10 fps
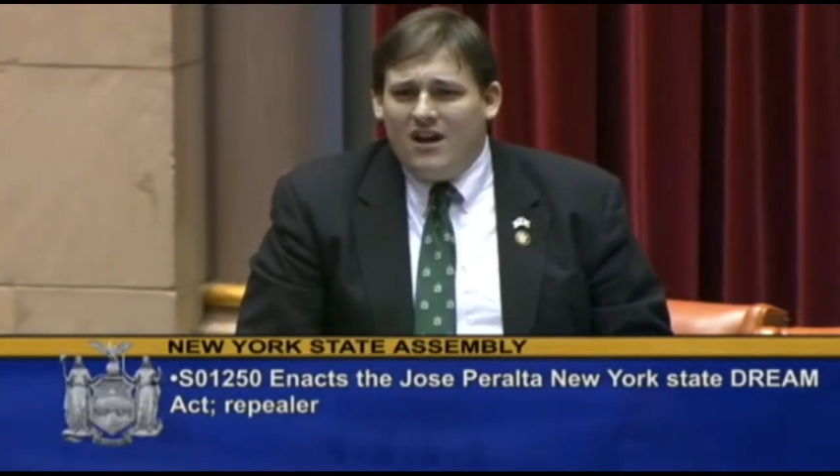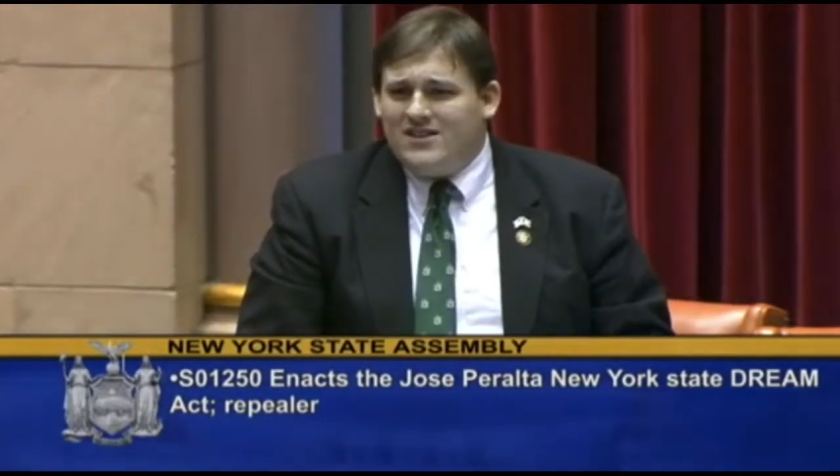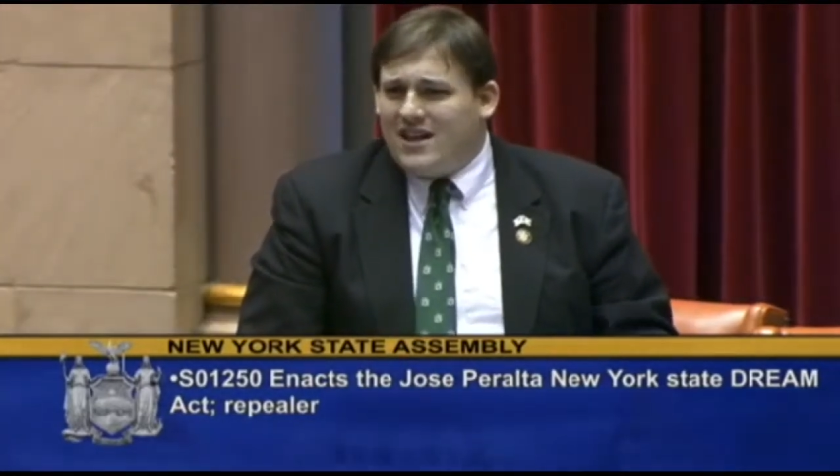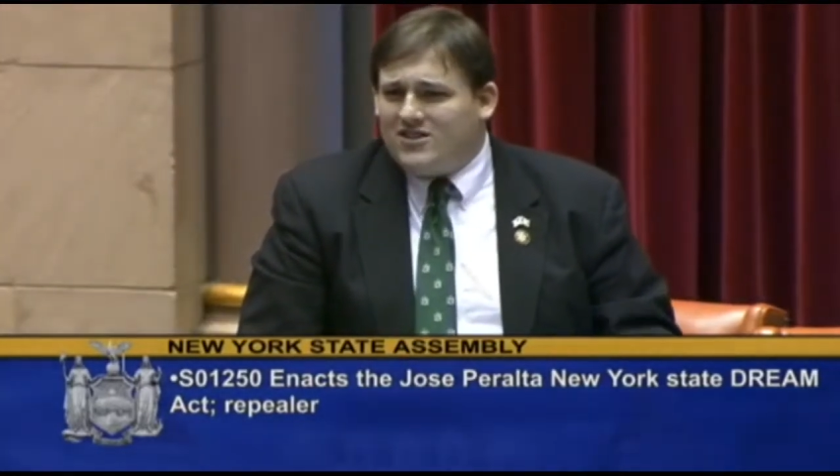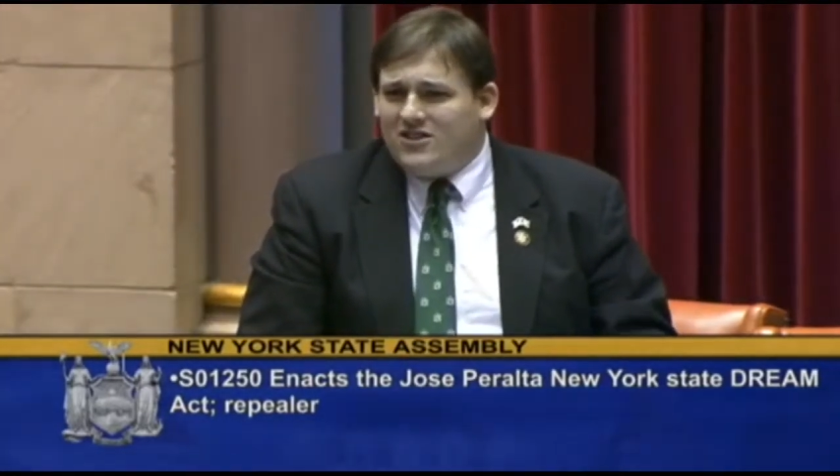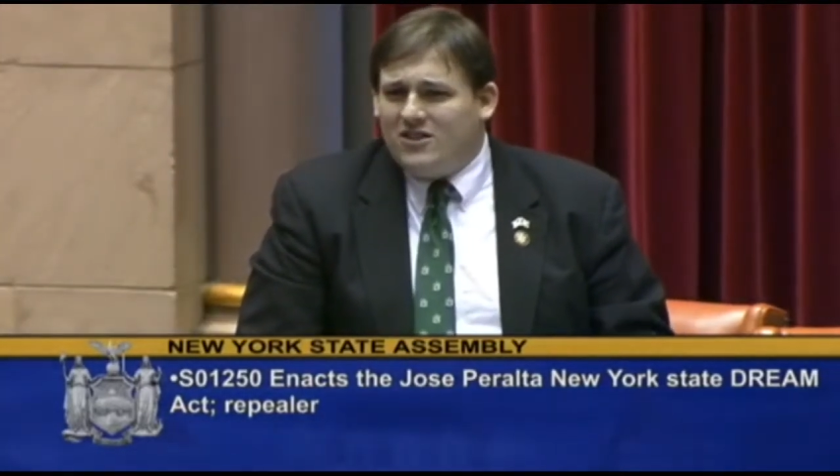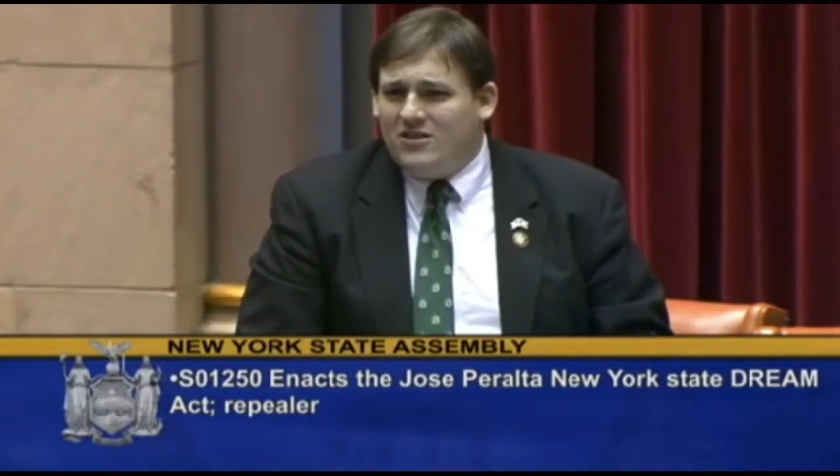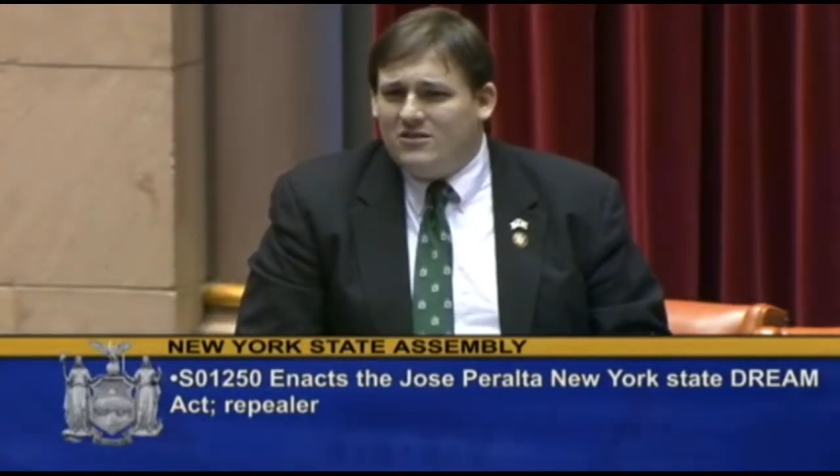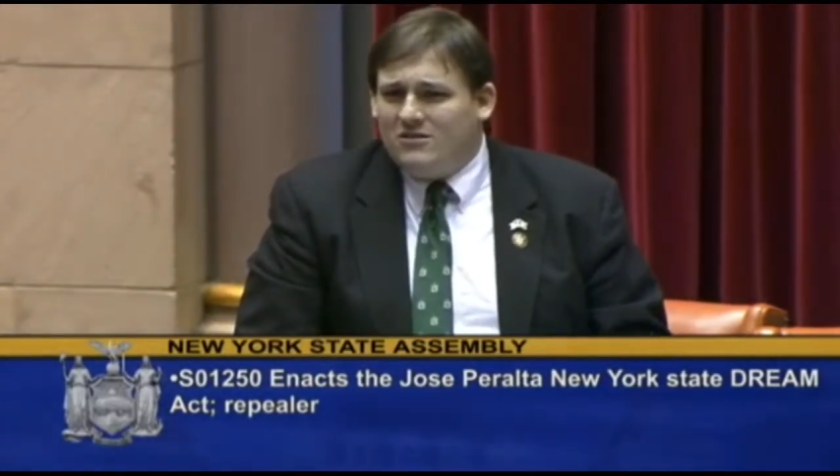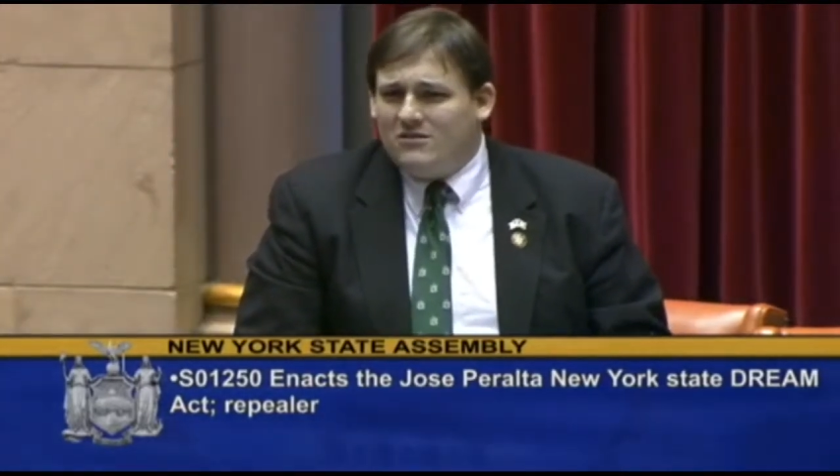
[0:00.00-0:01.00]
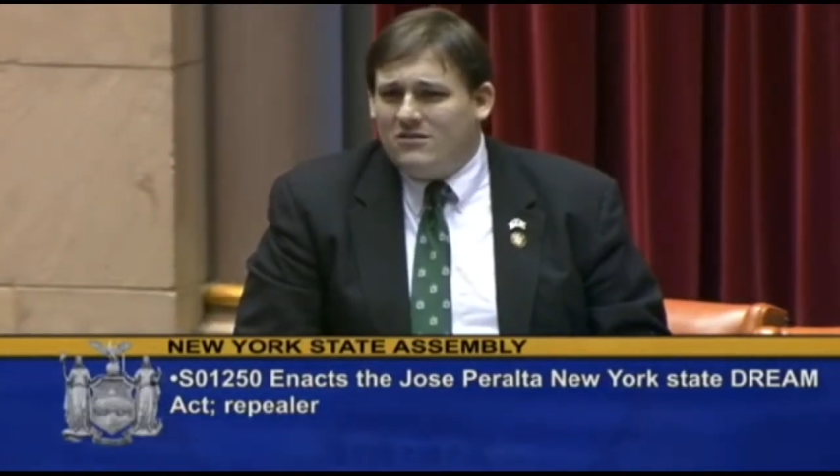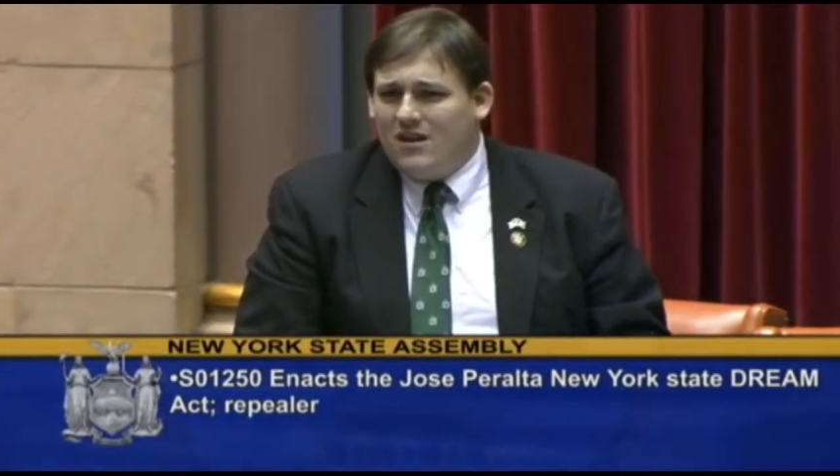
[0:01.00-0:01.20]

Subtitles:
Is that still